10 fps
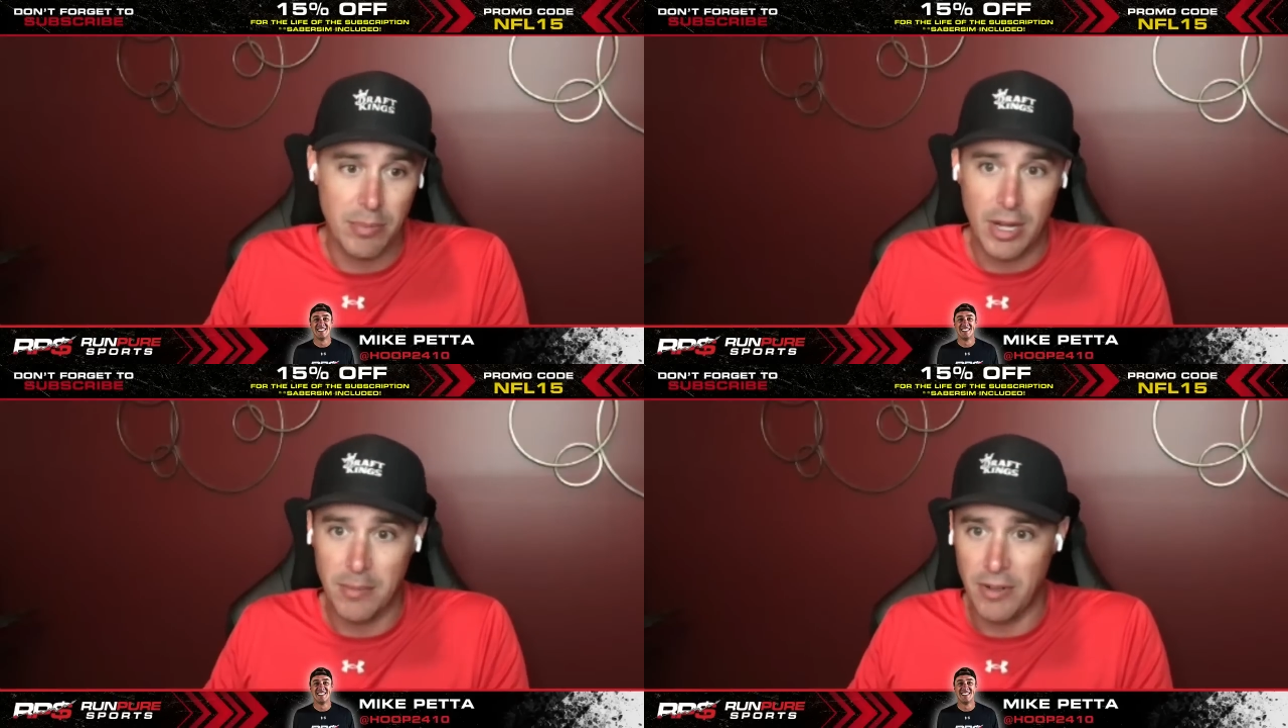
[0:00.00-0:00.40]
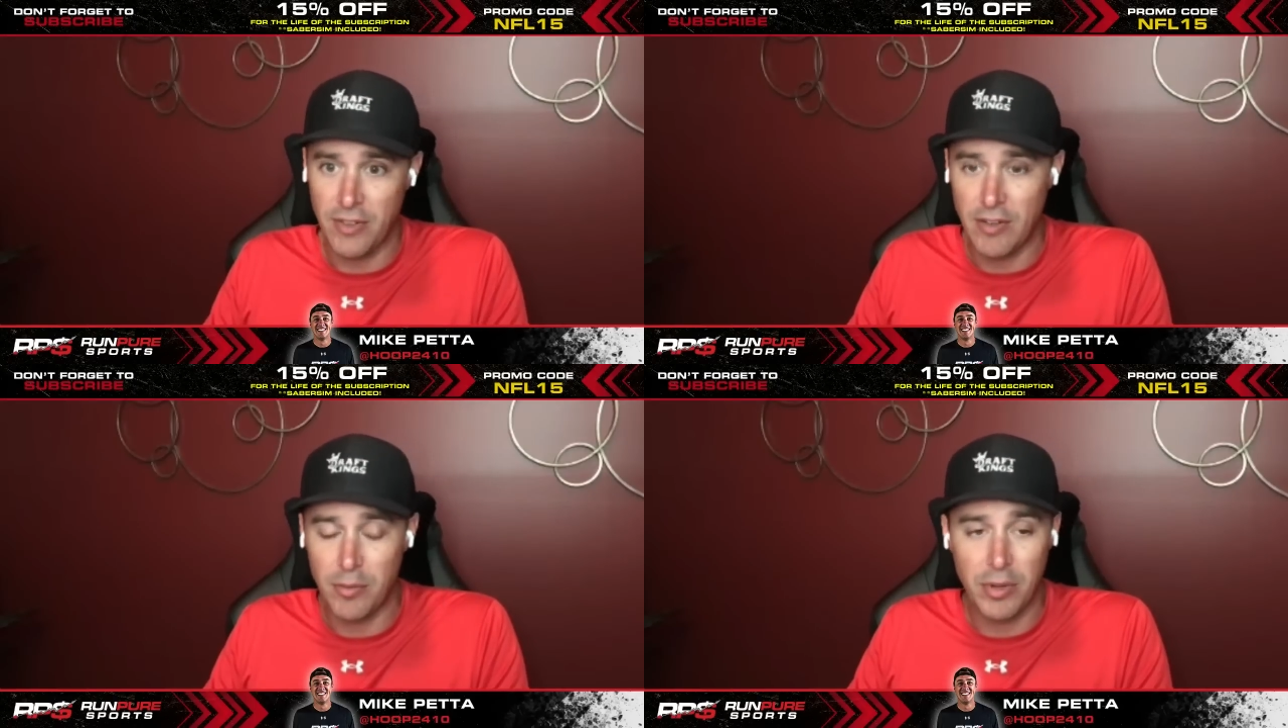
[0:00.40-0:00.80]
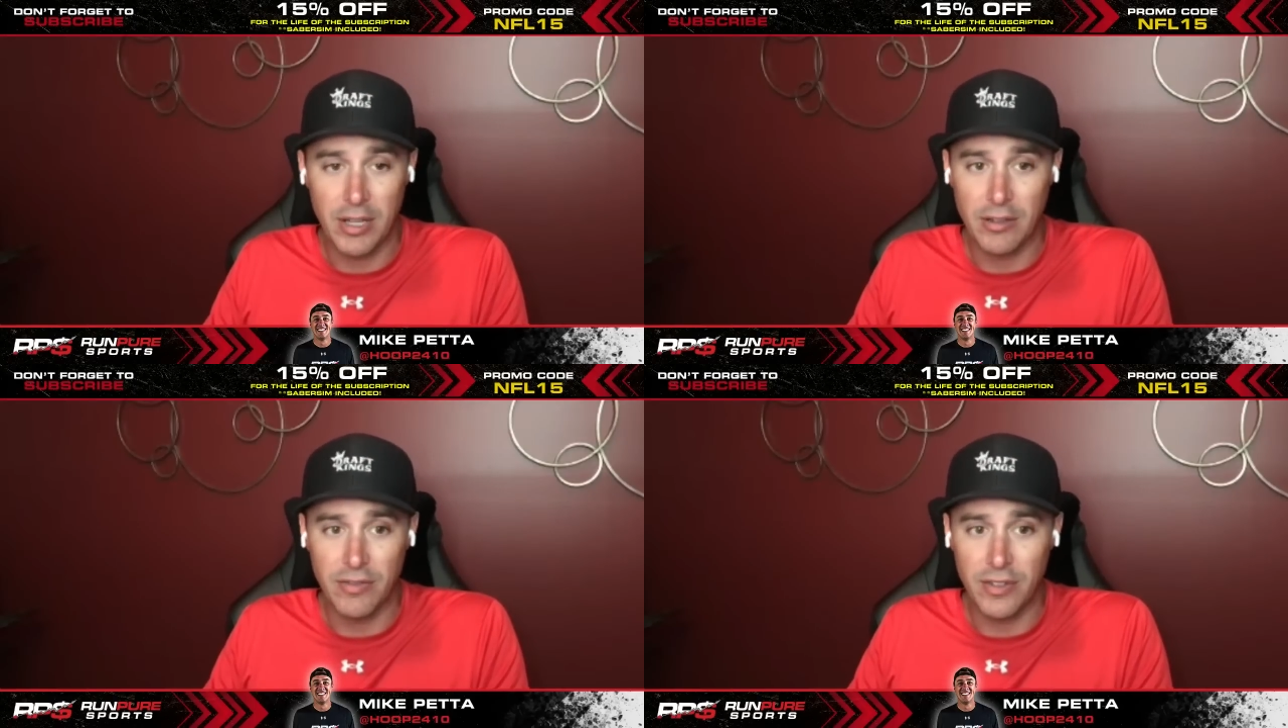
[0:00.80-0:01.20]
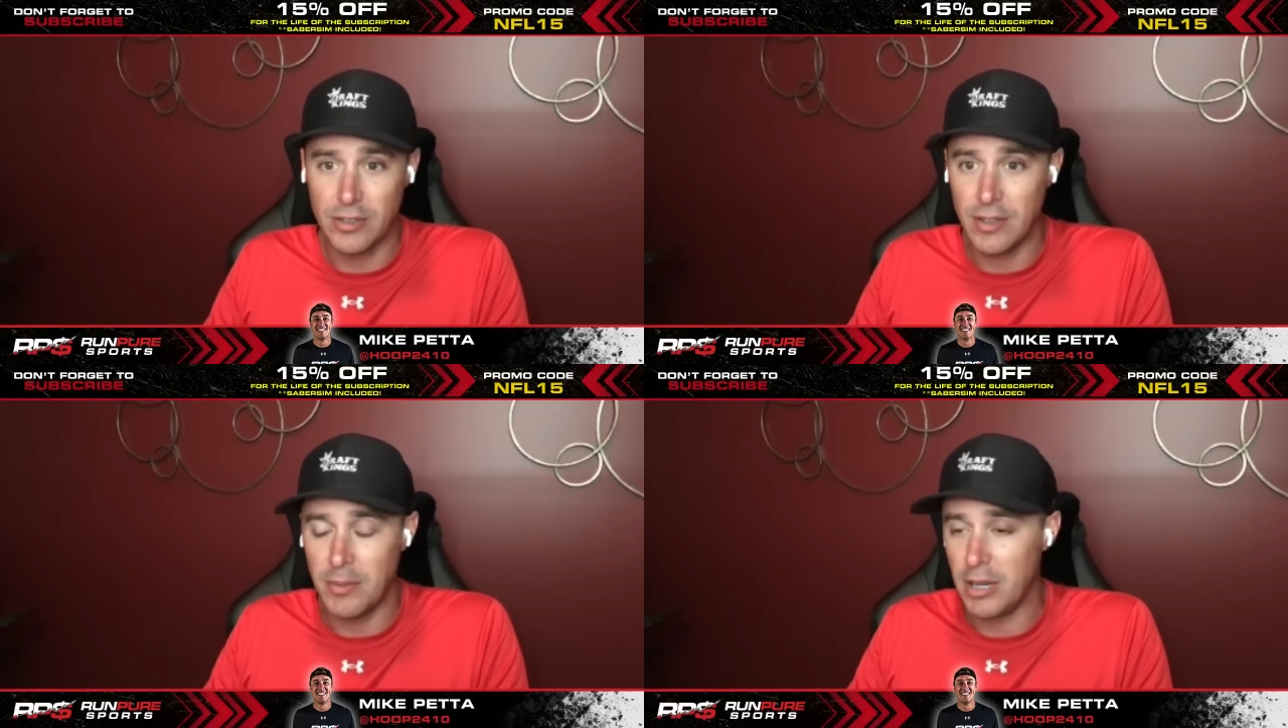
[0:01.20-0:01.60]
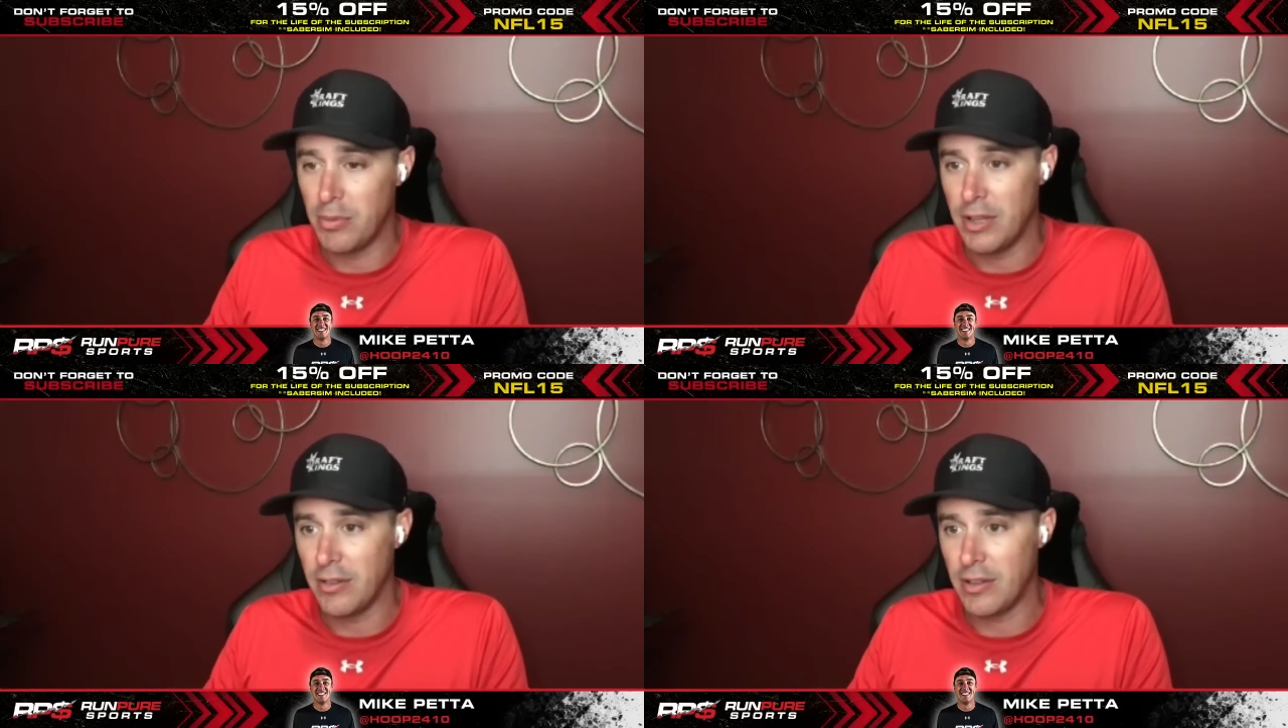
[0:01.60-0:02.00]
Probably my favorite play in the field. I mean, I
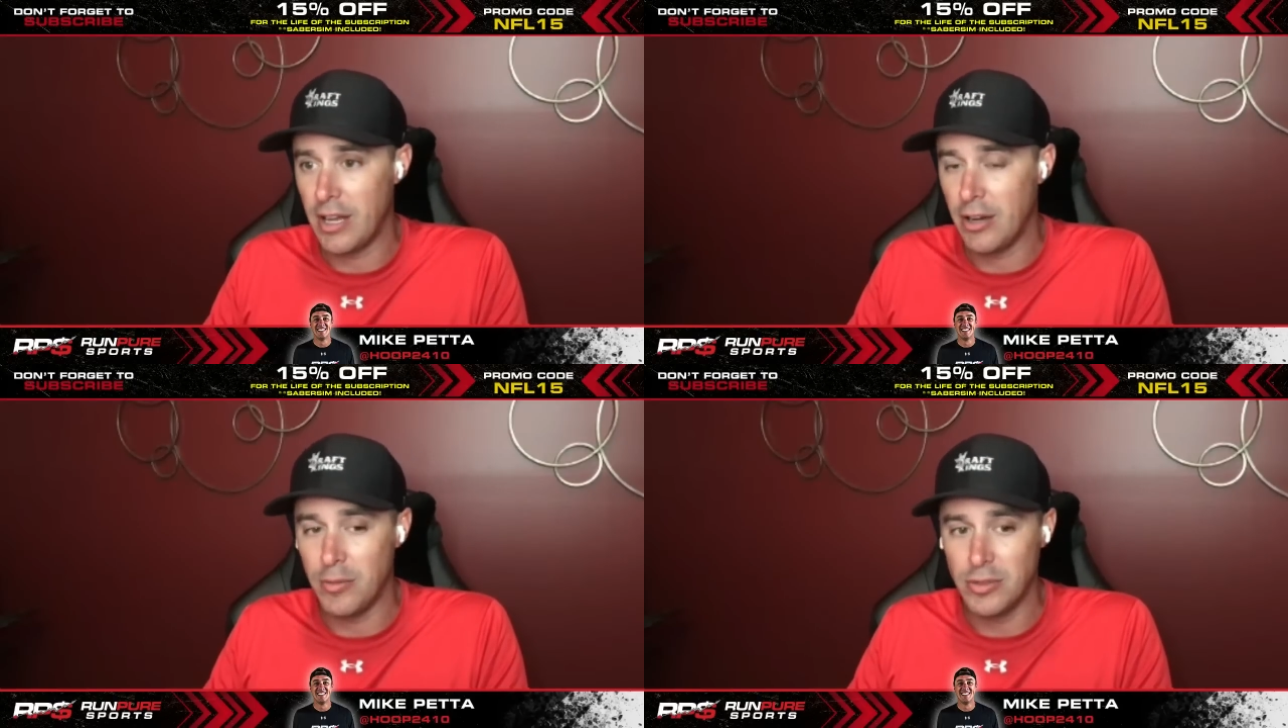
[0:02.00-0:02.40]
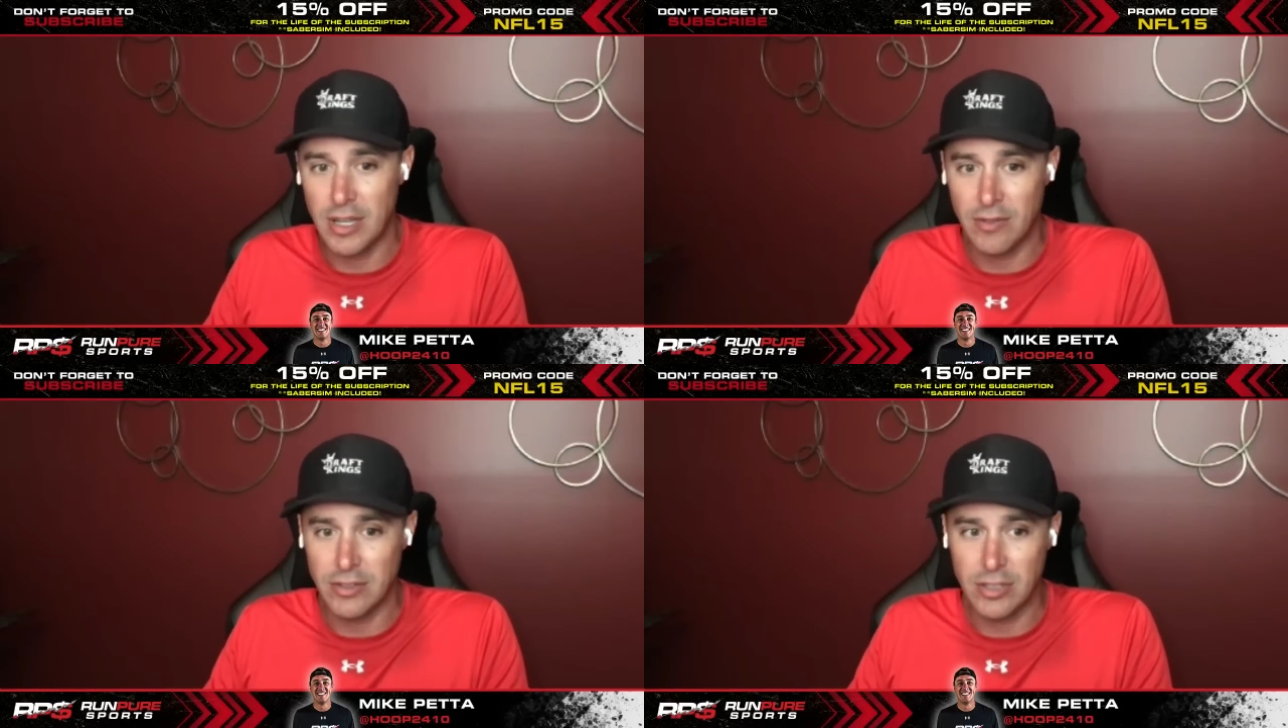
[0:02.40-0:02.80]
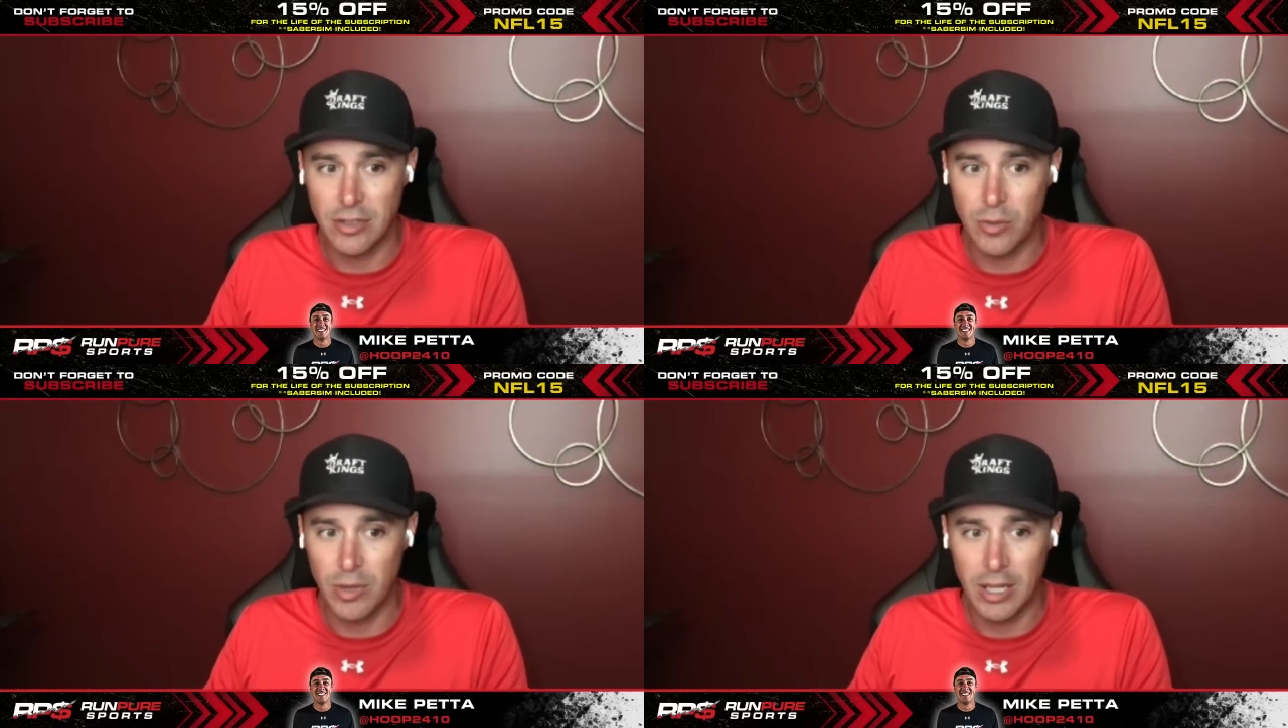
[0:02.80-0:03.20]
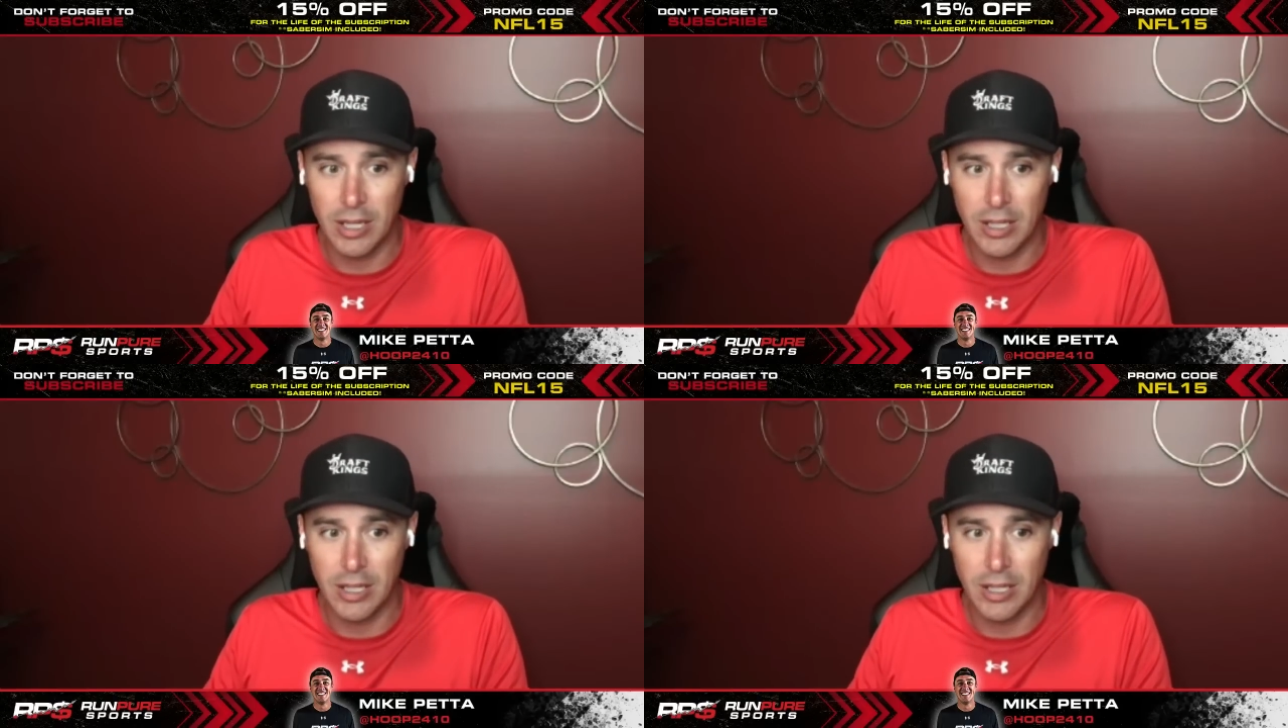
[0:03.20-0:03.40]
play this guy almost every single week.